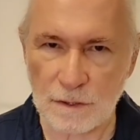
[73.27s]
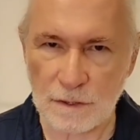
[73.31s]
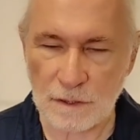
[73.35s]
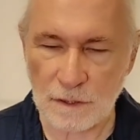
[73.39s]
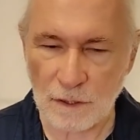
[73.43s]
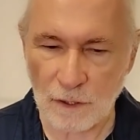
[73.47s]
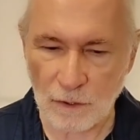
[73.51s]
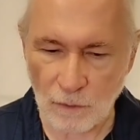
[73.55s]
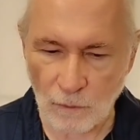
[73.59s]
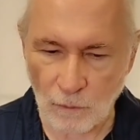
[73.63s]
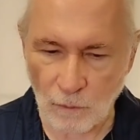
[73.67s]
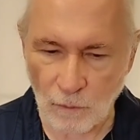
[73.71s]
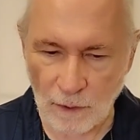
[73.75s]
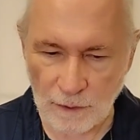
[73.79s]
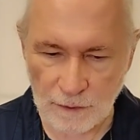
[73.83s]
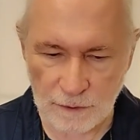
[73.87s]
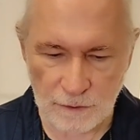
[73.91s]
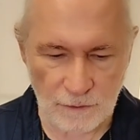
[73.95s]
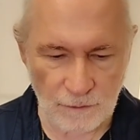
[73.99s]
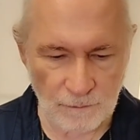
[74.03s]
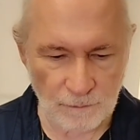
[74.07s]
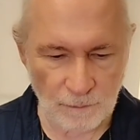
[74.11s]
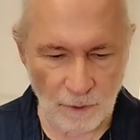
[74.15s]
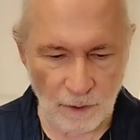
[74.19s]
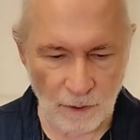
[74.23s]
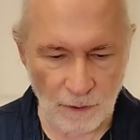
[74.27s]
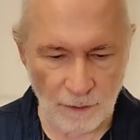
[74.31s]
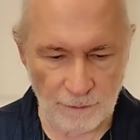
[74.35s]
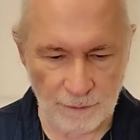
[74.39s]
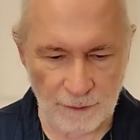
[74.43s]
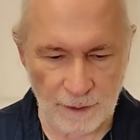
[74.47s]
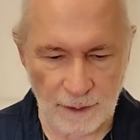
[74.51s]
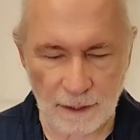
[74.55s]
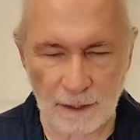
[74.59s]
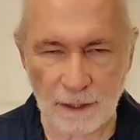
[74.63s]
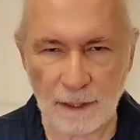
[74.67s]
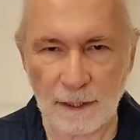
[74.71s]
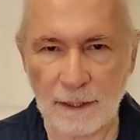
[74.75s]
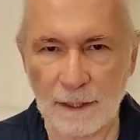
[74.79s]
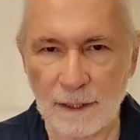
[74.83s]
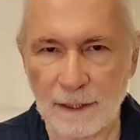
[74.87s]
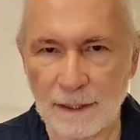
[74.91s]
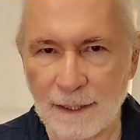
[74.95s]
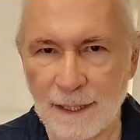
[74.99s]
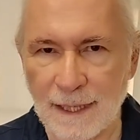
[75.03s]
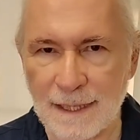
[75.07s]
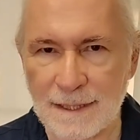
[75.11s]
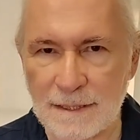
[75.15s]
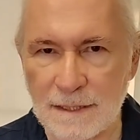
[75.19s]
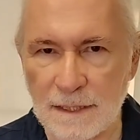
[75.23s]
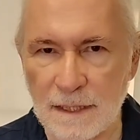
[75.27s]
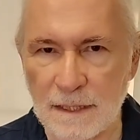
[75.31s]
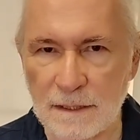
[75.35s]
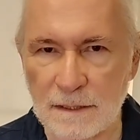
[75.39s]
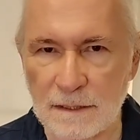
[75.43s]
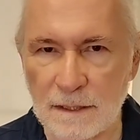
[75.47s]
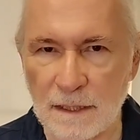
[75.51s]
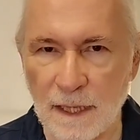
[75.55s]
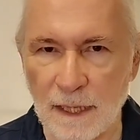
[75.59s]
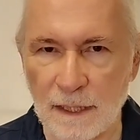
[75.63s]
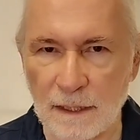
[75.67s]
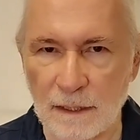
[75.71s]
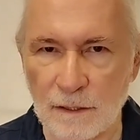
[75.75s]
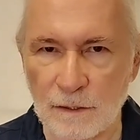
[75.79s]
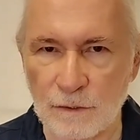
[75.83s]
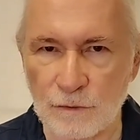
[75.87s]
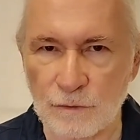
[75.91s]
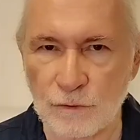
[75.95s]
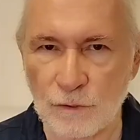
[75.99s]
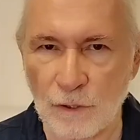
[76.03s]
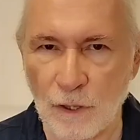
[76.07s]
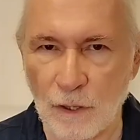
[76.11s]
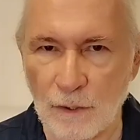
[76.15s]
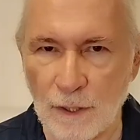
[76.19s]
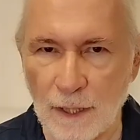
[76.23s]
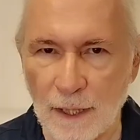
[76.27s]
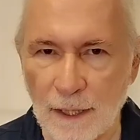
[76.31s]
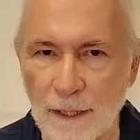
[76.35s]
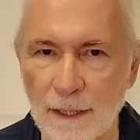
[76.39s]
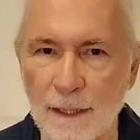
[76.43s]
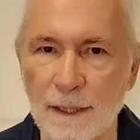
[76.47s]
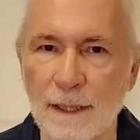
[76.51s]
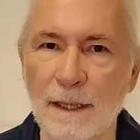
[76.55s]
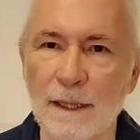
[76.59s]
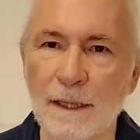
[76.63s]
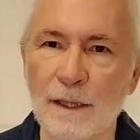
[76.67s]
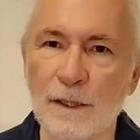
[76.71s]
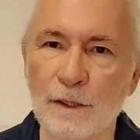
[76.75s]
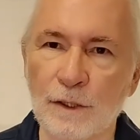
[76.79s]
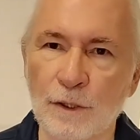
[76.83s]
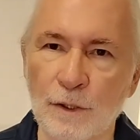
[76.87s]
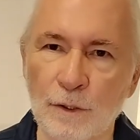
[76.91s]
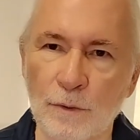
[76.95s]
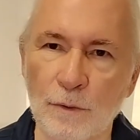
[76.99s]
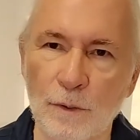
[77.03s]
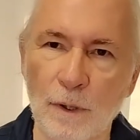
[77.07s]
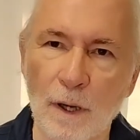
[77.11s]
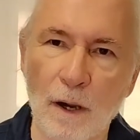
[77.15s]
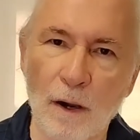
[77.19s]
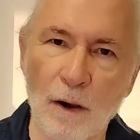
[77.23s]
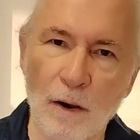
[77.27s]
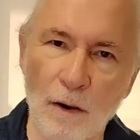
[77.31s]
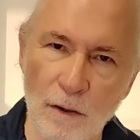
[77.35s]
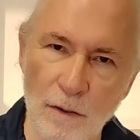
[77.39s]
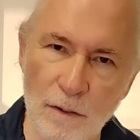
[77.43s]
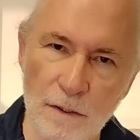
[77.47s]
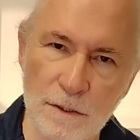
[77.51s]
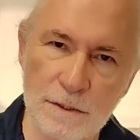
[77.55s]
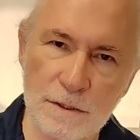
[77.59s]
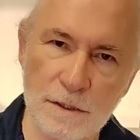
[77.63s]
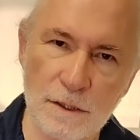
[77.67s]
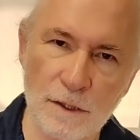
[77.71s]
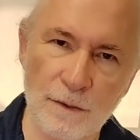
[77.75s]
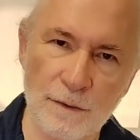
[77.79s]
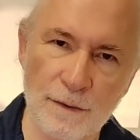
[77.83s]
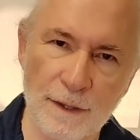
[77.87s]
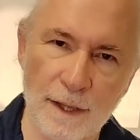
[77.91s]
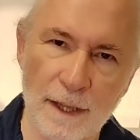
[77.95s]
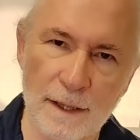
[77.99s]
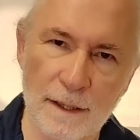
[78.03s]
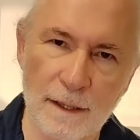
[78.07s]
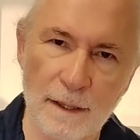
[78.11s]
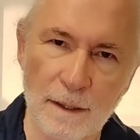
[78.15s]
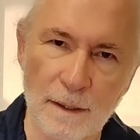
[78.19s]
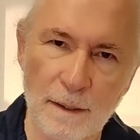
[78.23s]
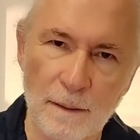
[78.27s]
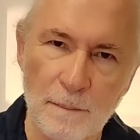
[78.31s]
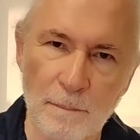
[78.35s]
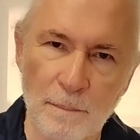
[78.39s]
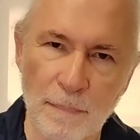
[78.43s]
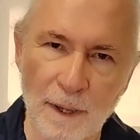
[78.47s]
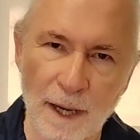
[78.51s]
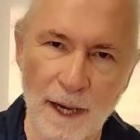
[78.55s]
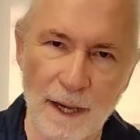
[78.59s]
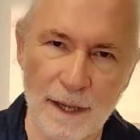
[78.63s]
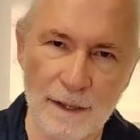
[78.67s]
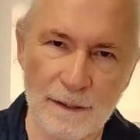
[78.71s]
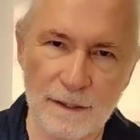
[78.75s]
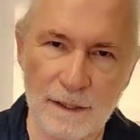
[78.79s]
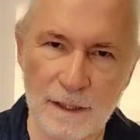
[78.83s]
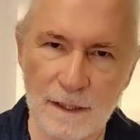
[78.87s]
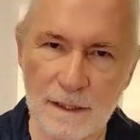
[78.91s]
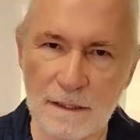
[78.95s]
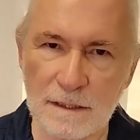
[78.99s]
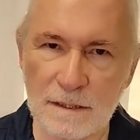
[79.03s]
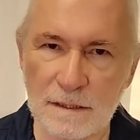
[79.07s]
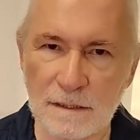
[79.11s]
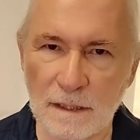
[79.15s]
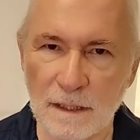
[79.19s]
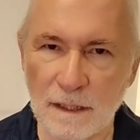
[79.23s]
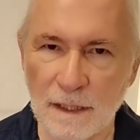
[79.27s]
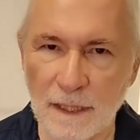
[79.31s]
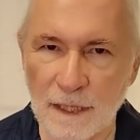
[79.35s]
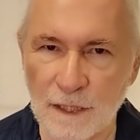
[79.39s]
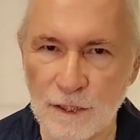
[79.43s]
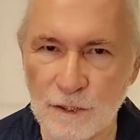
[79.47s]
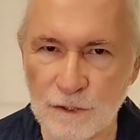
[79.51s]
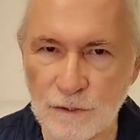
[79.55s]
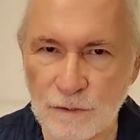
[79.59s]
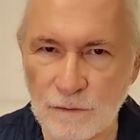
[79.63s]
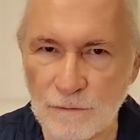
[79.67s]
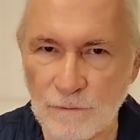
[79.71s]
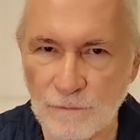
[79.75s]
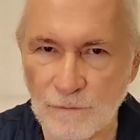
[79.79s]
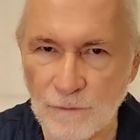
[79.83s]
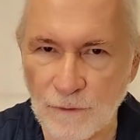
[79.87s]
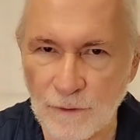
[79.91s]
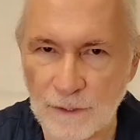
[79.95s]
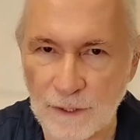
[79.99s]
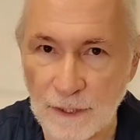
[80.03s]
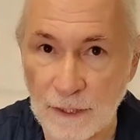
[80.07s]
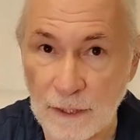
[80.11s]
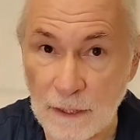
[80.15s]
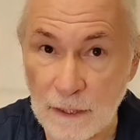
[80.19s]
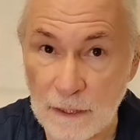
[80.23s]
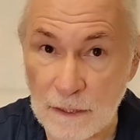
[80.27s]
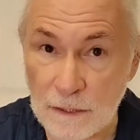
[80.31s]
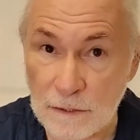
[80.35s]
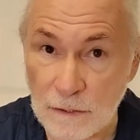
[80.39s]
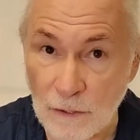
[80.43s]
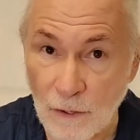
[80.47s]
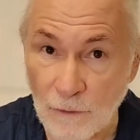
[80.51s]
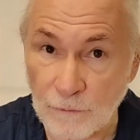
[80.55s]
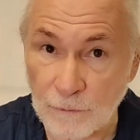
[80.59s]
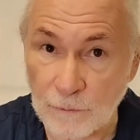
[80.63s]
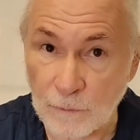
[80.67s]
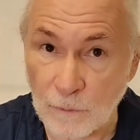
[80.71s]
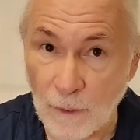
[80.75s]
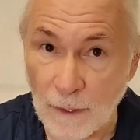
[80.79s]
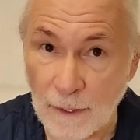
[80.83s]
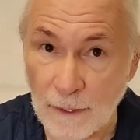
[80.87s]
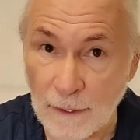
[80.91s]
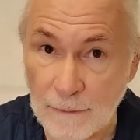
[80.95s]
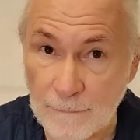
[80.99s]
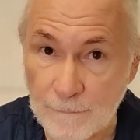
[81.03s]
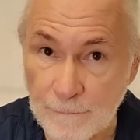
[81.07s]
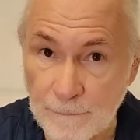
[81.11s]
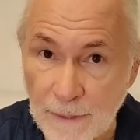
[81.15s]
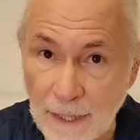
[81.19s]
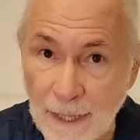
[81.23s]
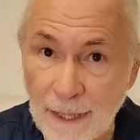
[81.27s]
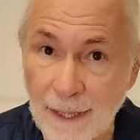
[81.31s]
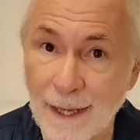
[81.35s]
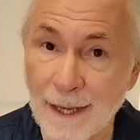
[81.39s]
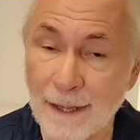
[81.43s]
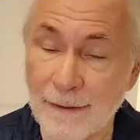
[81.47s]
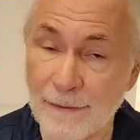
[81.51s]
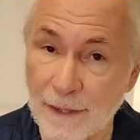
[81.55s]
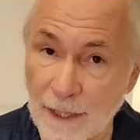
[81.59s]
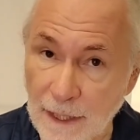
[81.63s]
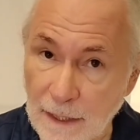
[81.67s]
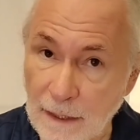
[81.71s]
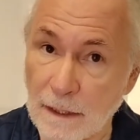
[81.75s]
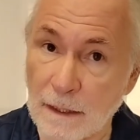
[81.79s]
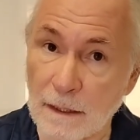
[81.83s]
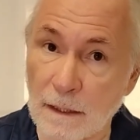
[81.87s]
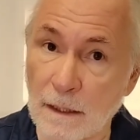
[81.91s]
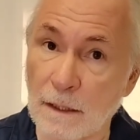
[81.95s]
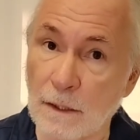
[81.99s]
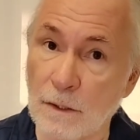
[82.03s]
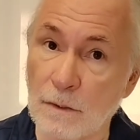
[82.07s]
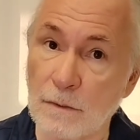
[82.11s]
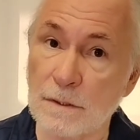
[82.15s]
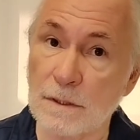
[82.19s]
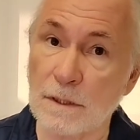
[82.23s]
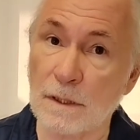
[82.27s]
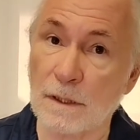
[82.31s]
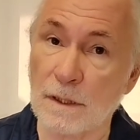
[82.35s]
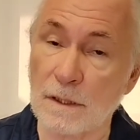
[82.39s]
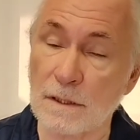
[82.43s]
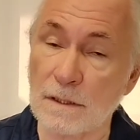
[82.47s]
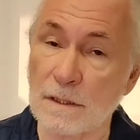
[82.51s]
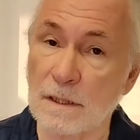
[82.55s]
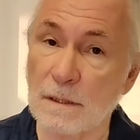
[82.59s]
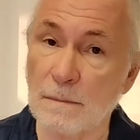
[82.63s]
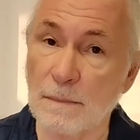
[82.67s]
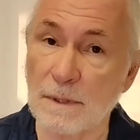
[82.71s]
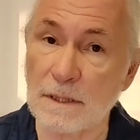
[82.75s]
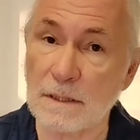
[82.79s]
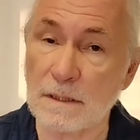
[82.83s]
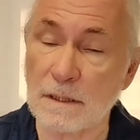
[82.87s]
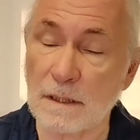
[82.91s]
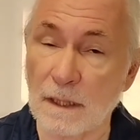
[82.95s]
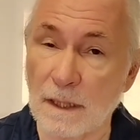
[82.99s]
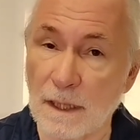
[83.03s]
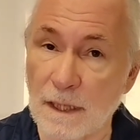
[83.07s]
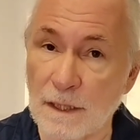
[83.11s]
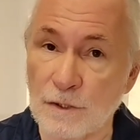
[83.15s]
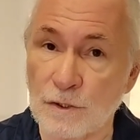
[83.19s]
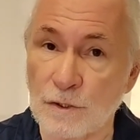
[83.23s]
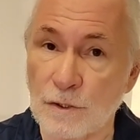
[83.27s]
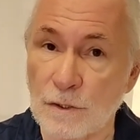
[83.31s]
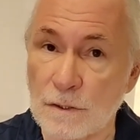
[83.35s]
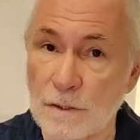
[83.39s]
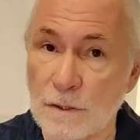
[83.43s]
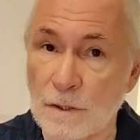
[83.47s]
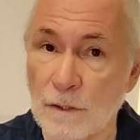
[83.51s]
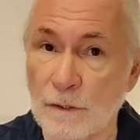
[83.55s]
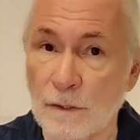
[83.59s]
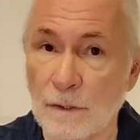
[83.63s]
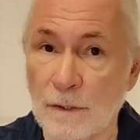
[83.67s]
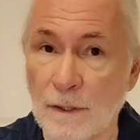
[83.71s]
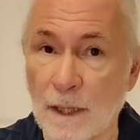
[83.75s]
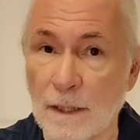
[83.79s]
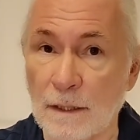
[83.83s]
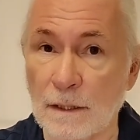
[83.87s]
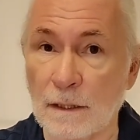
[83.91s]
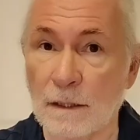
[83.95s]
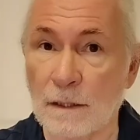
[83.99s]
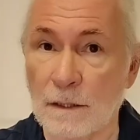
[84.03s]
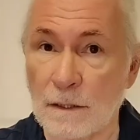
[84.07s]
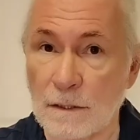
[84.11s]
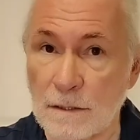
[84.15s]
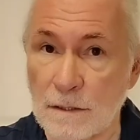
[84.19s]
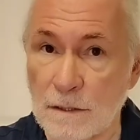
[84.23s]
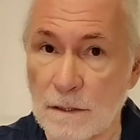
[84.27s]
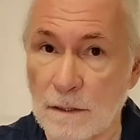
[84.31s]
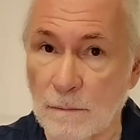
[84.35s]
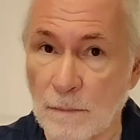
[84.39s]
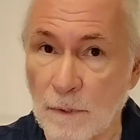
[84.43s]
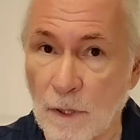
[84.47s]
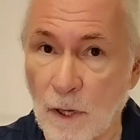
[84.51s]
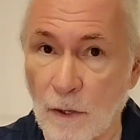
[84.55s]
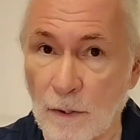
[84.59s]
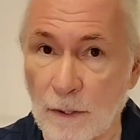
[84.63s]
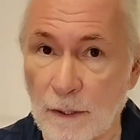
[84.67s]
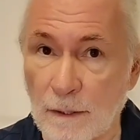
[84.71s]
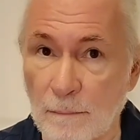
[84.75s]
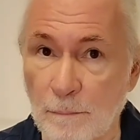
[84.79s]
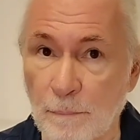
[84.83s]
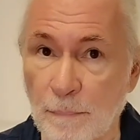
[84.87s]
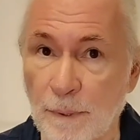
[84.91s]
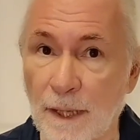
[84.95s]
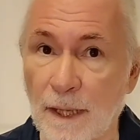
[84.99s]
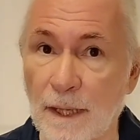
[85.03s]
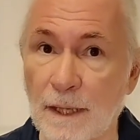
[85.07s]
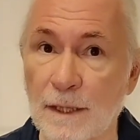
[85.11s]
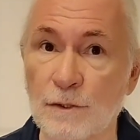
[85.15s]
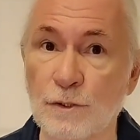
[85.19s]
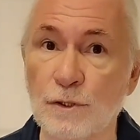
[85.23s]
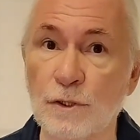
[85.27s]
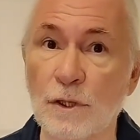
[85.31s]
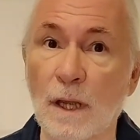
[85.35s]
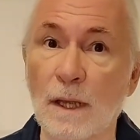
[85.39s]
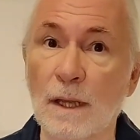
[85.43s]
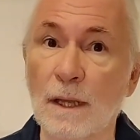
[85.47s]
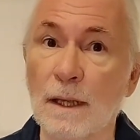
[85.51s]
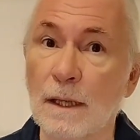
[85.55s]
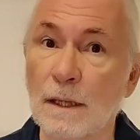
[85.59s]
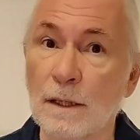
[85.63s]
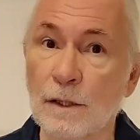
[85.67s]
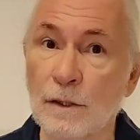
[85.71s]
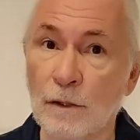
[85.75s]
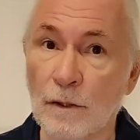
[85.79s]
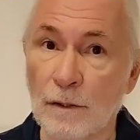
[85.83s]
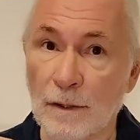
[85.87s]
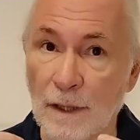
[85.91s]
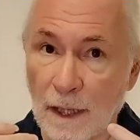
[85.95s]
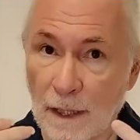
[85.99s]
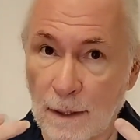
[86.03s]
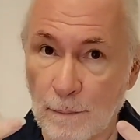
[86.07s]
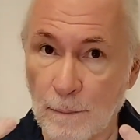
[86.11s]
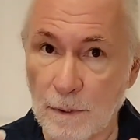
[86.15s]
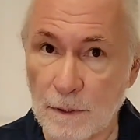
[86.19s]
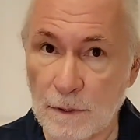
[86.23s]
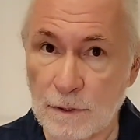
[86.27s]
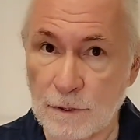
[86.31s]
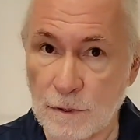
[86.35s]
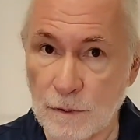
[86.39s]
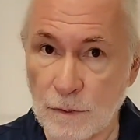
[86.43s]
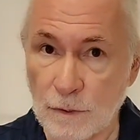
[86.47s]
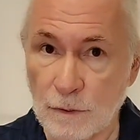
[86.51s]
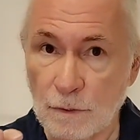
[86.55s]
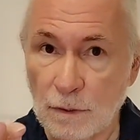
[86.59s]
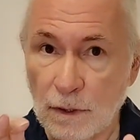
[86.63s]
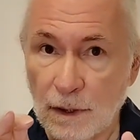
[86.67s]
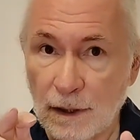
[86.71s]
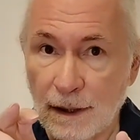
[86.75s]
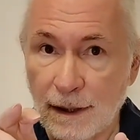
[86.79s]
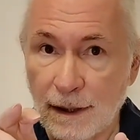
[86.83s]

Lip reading: So once you bought the guest internet controller, you also then buy the installation for the software, and that includes a custom installation. So you get a custom login page, you're able to